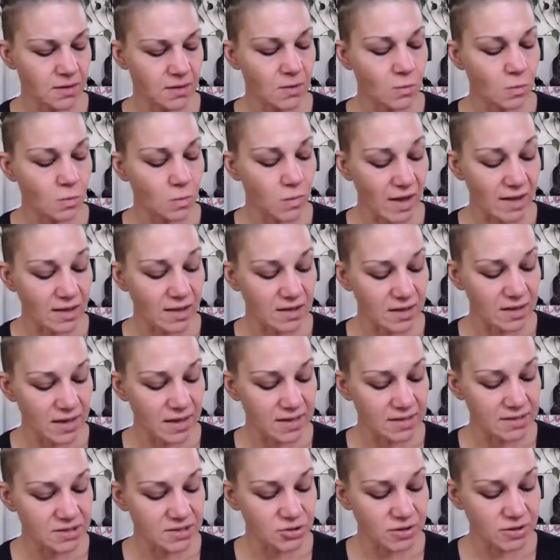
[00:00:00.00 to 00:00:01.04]
Well,
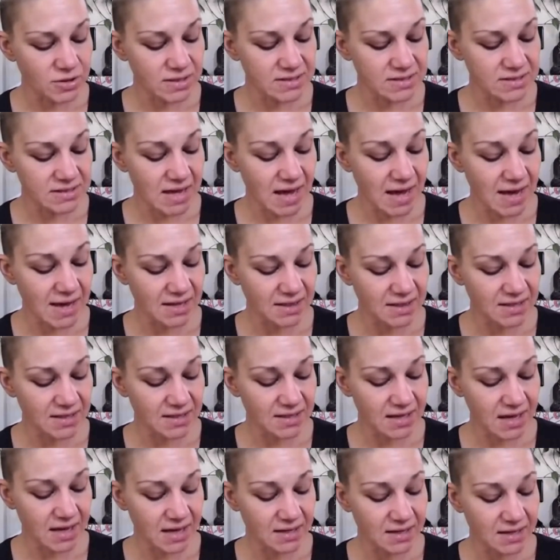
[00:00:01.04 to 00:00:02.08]
I stressed, I
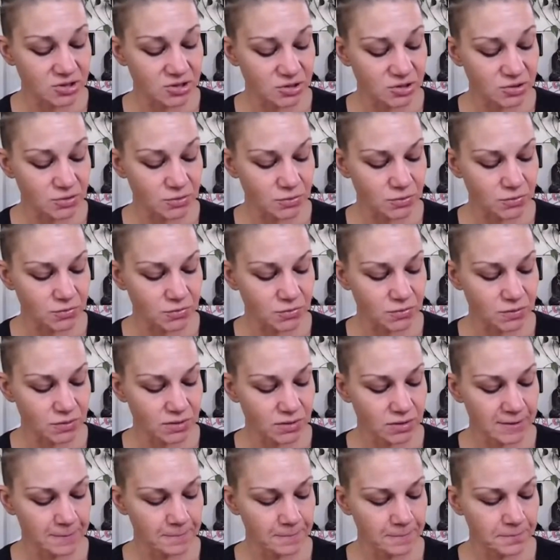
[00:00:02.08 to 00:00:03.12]
think I do.
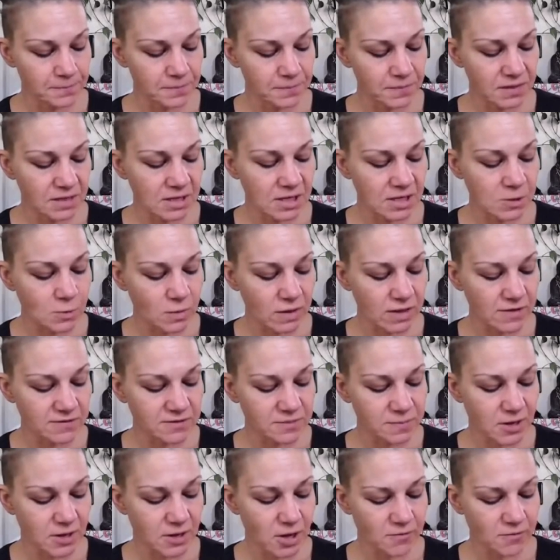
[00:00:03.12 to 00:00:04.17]
He waved
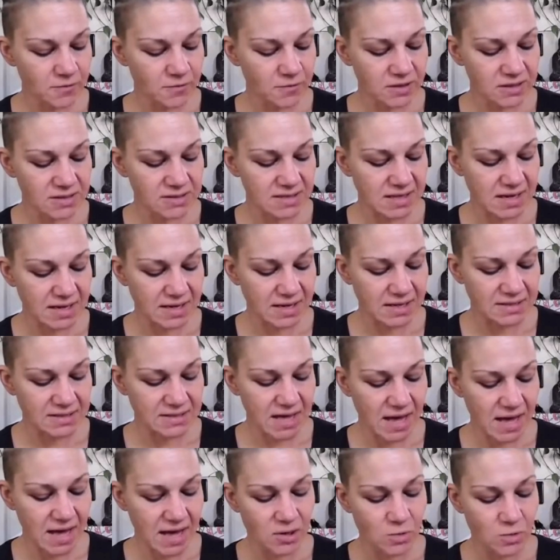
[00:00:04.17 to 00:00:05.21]
me off with his hand.
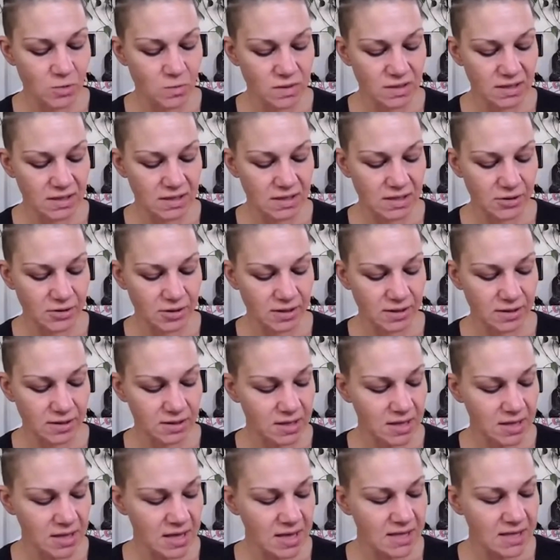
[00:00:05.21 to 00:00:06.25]
I don't want to hear it.
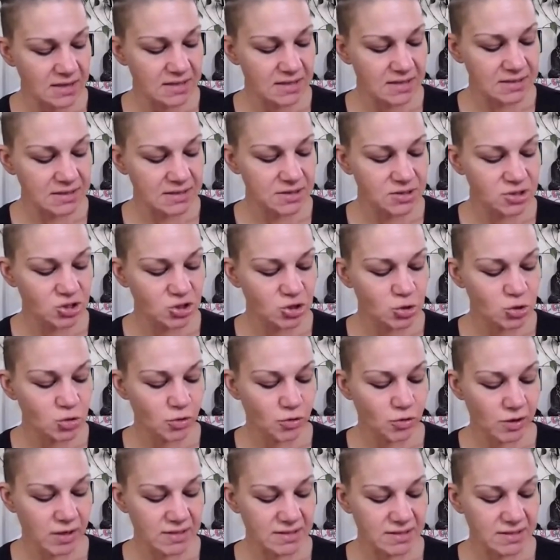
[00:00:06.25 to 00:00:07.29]
This is too
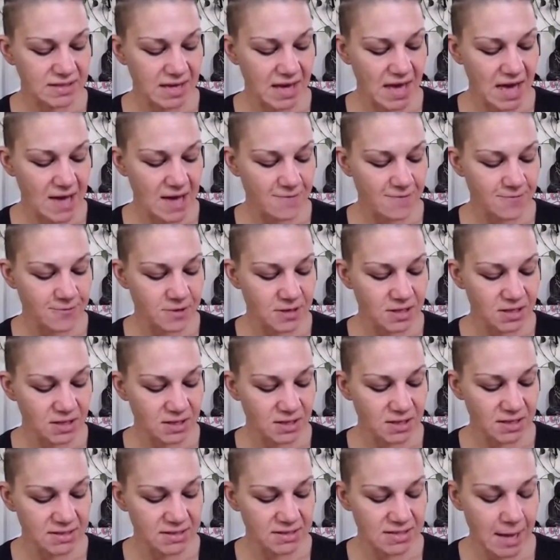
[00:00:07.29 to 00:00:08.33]
crazy. Everything
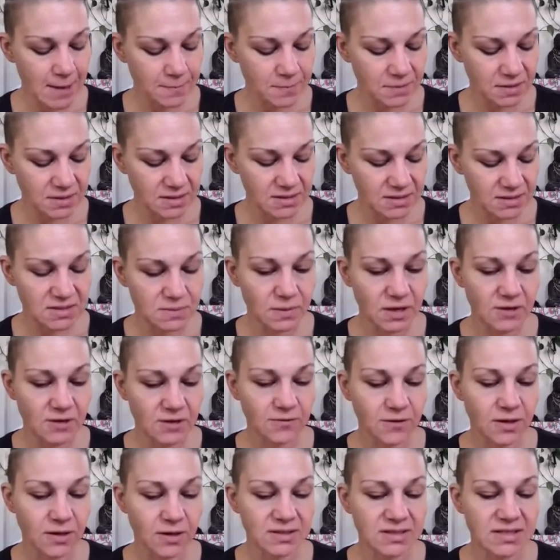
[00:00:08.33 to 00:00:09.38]
that's happening is my
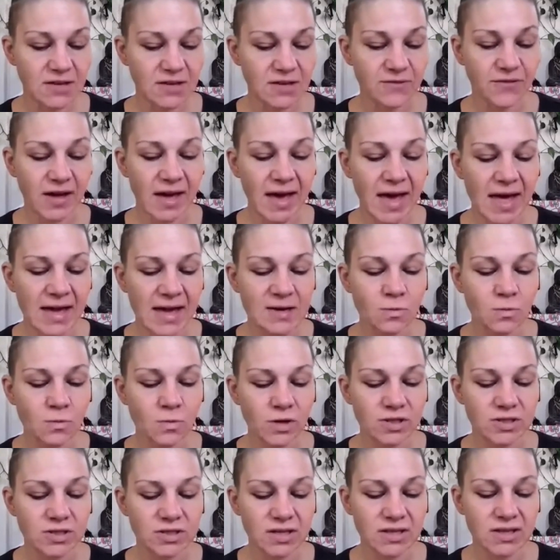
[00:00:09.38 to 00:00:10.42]
fault. If I hadn't
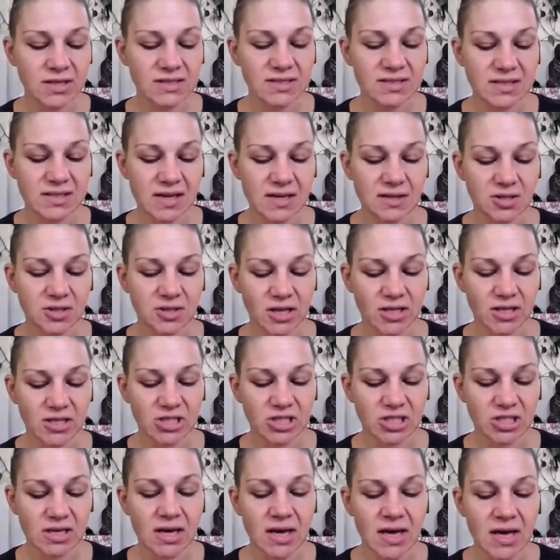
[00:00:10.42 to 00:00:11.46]
worked on this
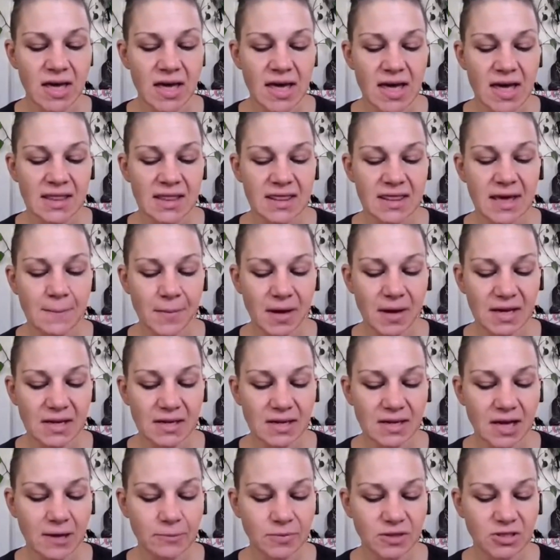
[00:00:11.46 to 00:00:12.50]
technology, they might
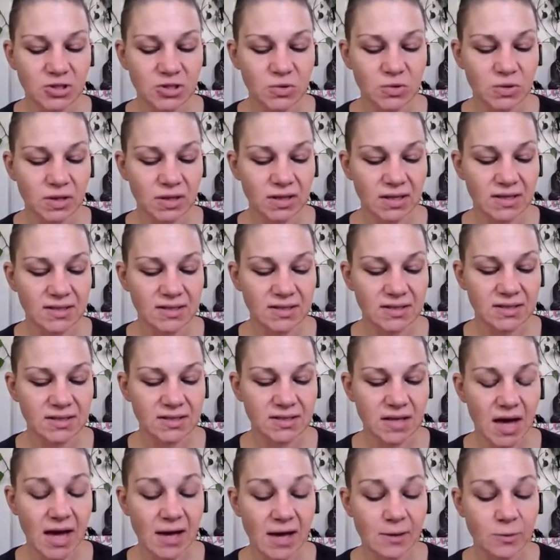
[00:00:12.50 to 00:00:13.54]
not be doing this.
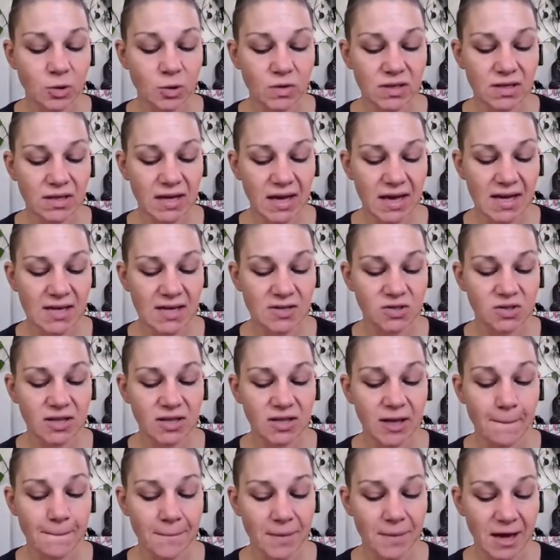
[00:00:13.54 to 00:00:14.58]
I'm going to handle
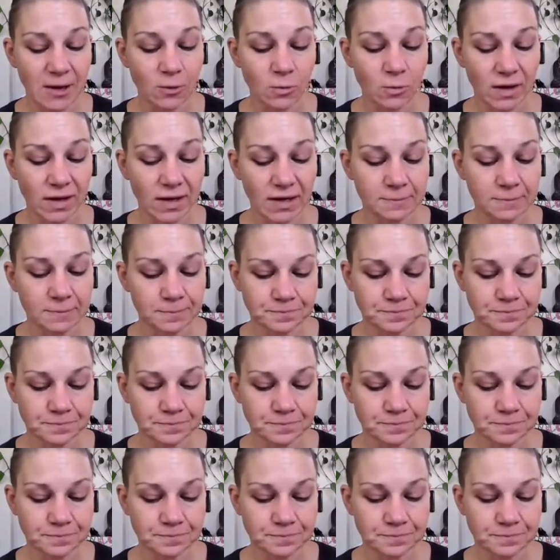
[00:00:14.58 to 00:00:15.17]
it my way.